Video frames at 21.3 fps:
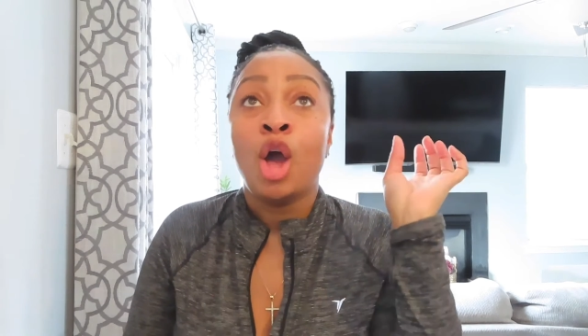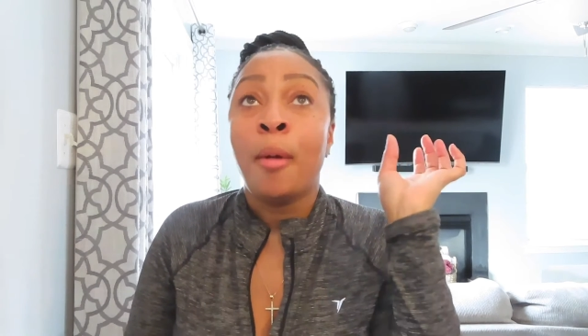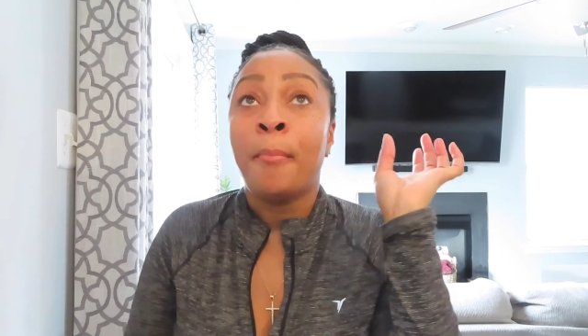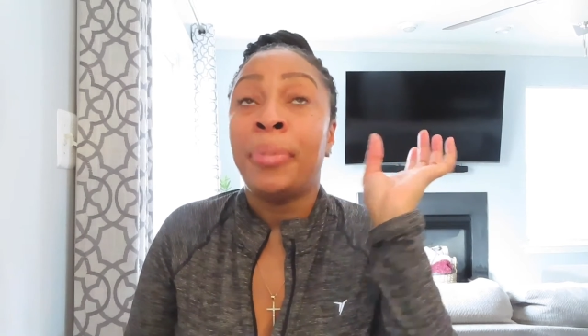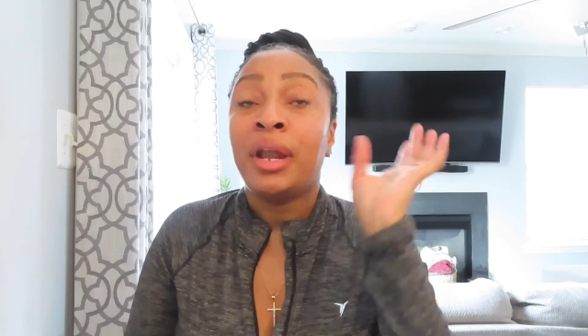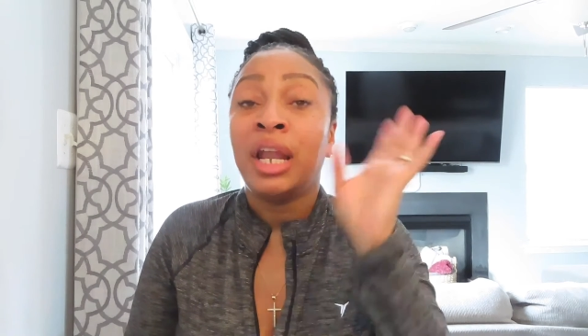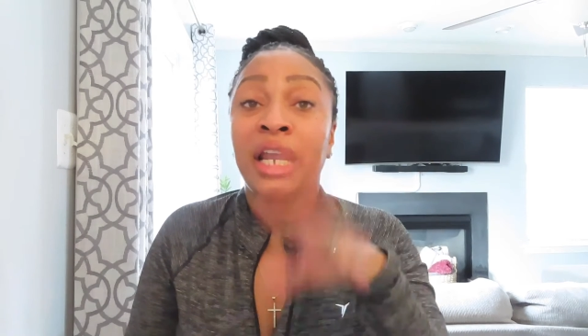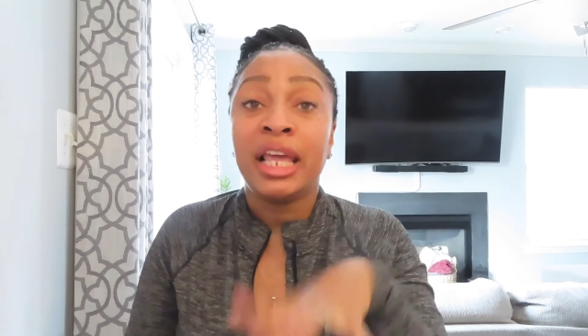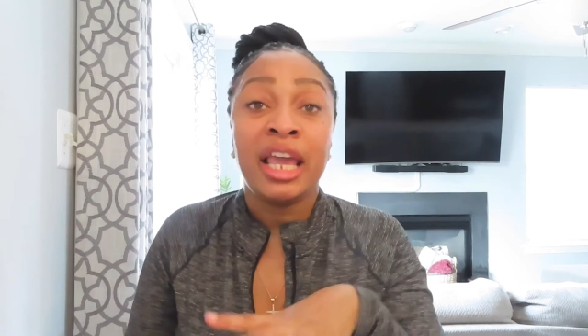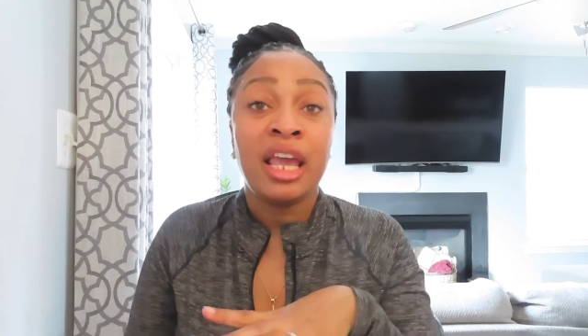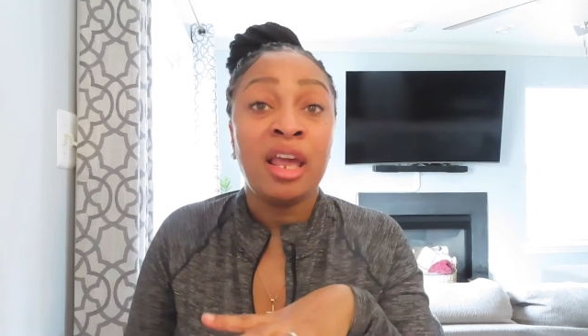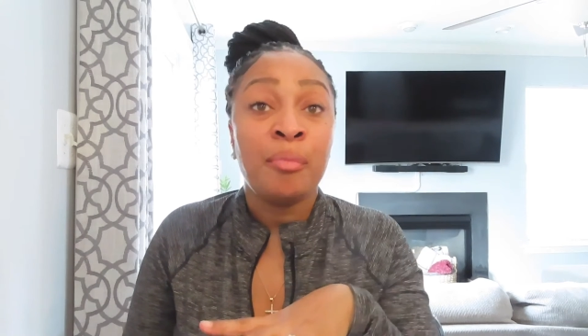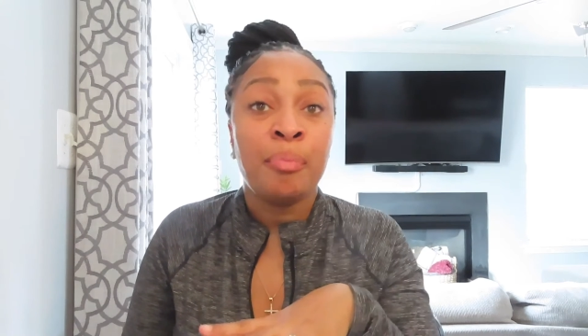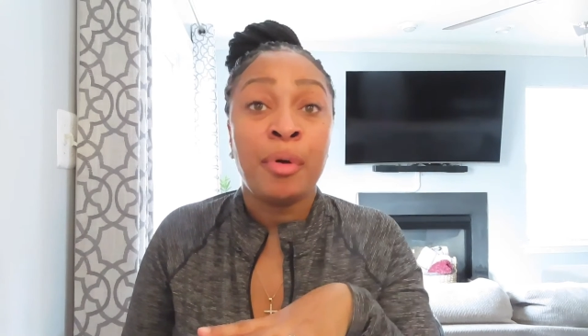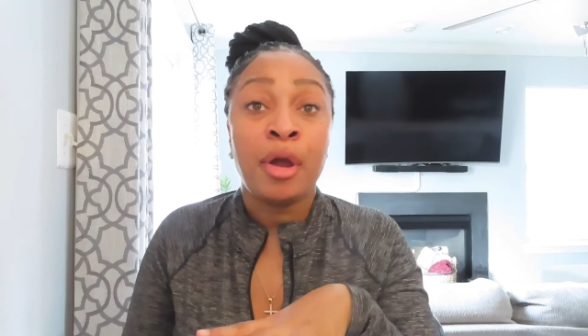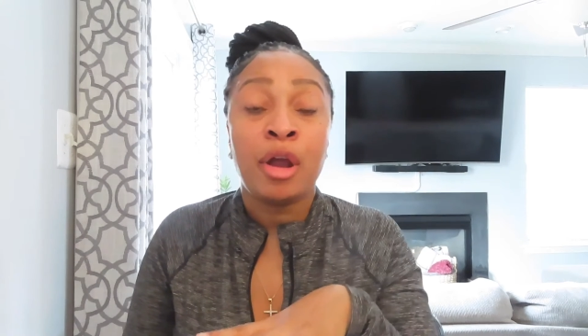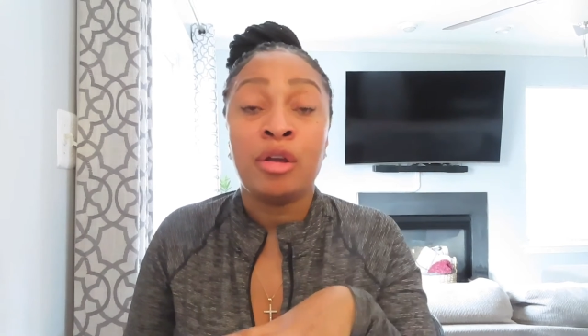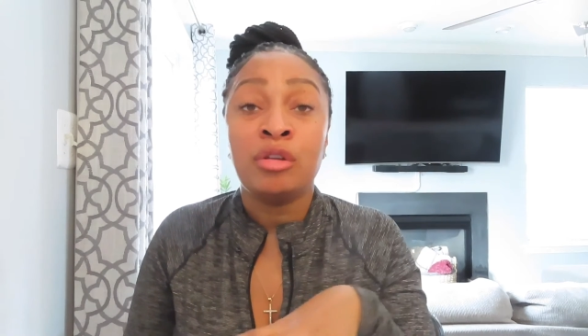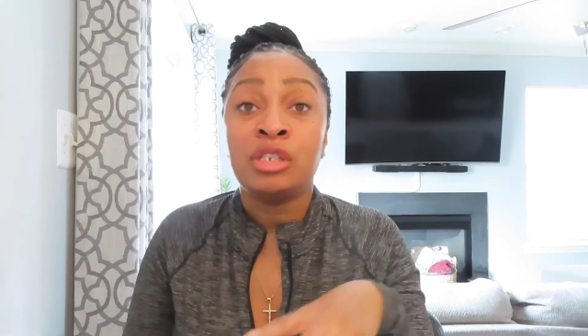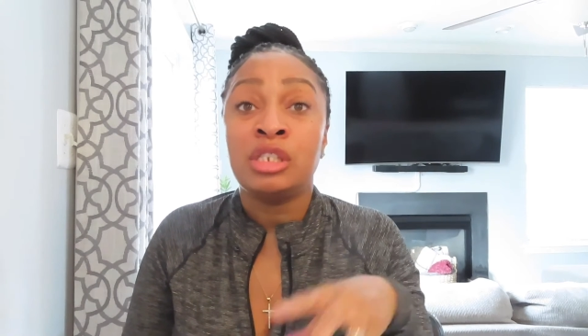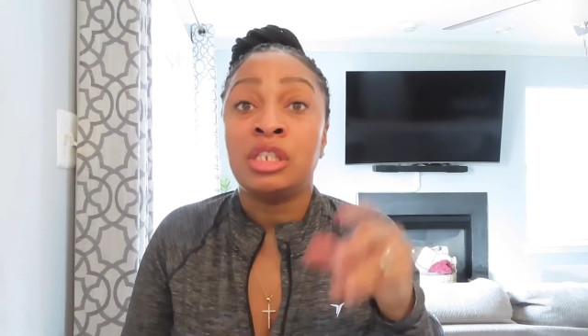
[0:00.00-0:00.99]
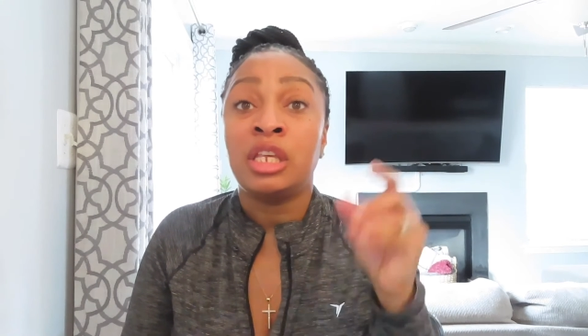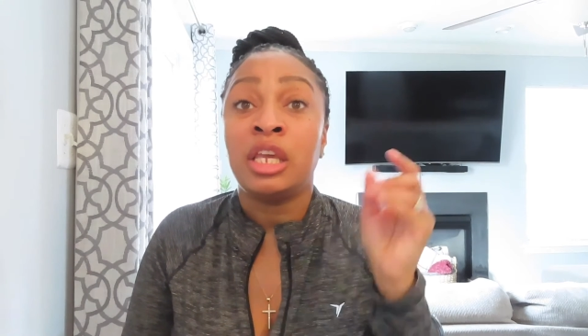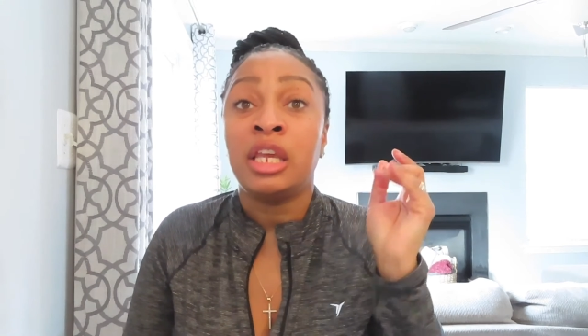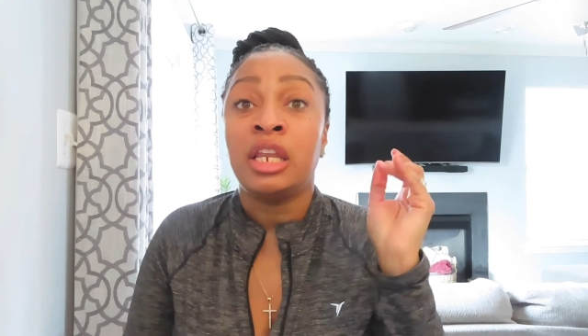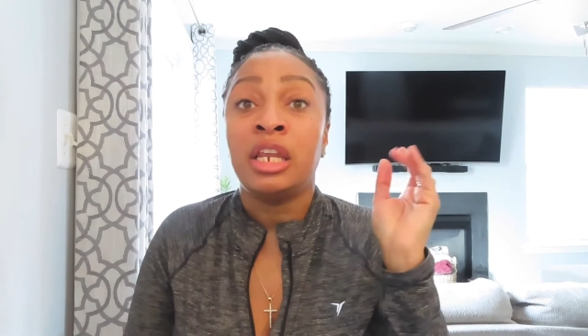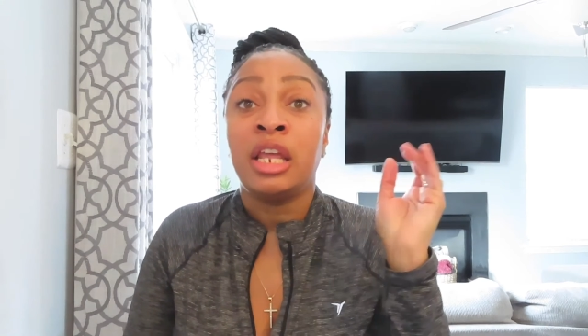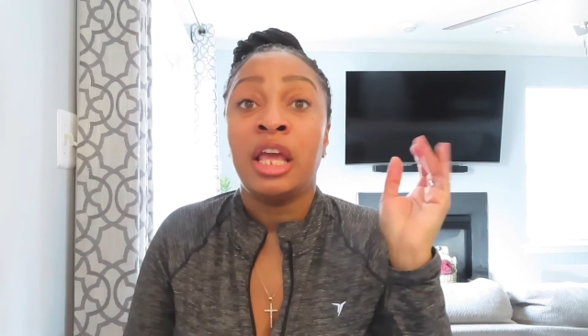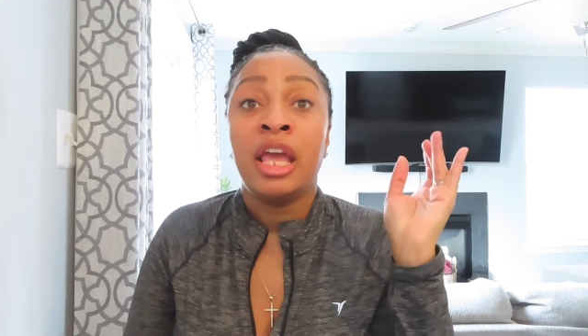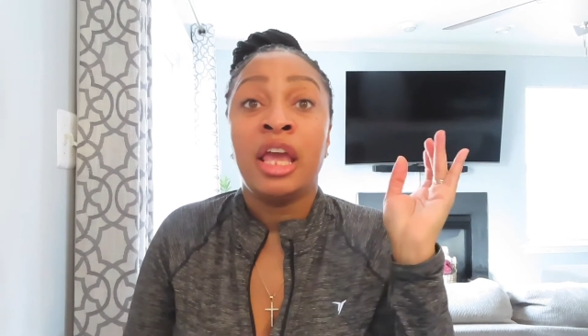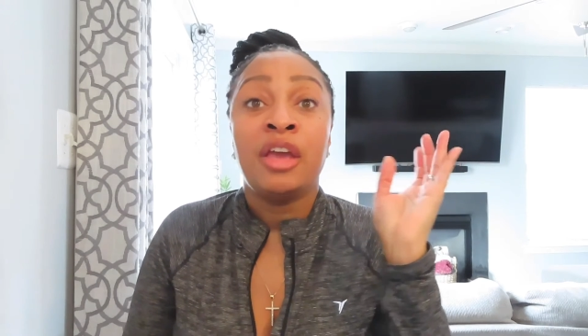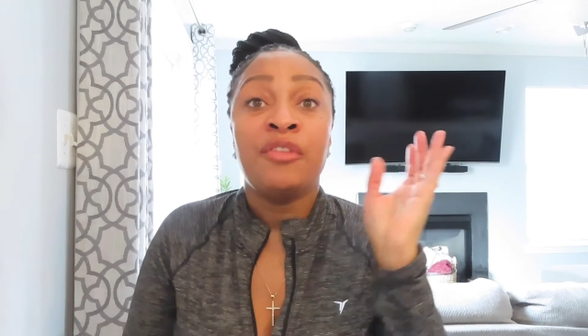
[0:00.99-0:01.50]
plant person.